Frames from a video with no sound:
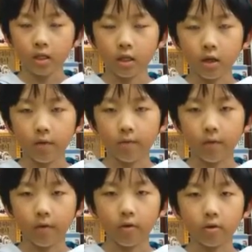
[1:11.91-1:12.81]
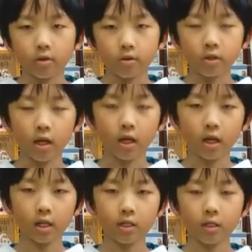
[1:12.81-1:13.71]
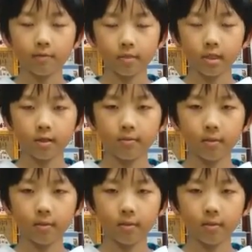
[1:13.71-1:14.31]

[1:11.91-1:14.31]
Therefore, not getting enough sleep